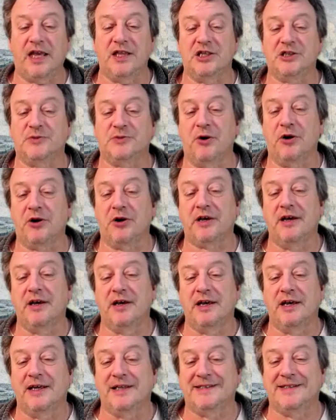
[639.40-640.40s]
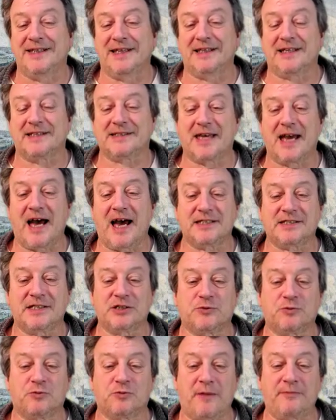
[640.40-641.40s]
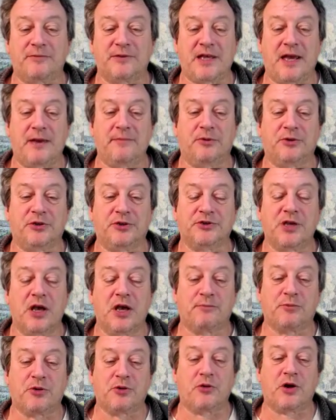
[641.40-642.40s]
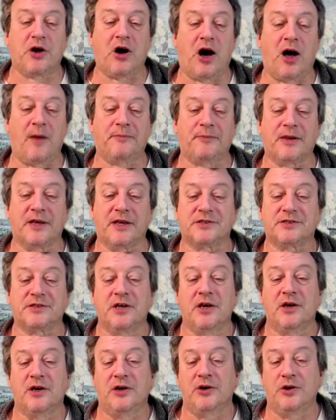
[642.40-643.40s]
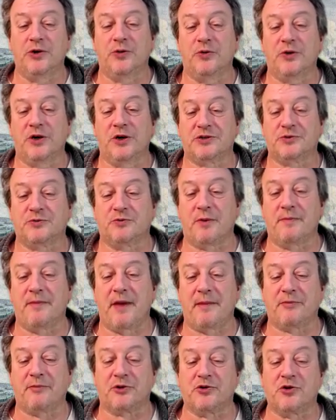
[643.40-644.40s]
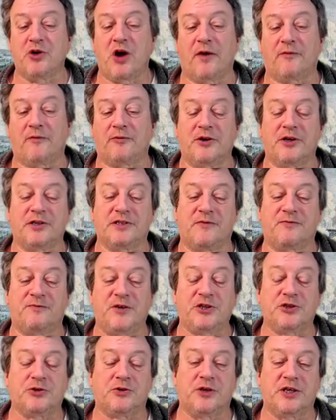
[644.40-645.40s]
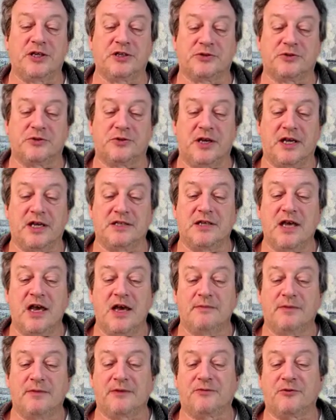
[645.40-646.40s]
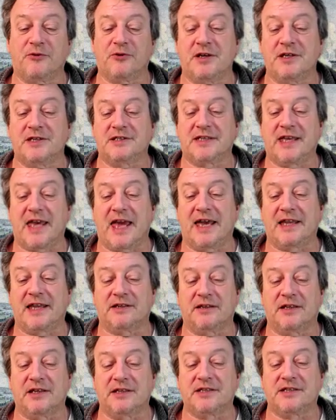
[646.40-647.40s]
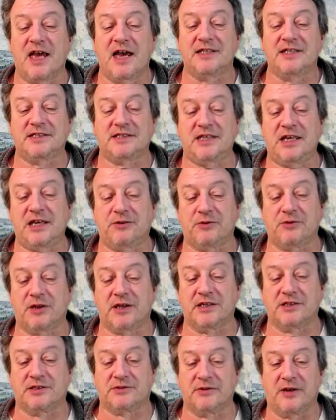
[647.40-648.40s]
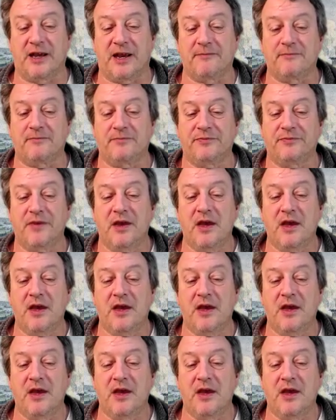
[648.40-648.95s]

In this book, de las Casas resembles Procopius, who was remembered not for his official histories, but for his scandalous secret history.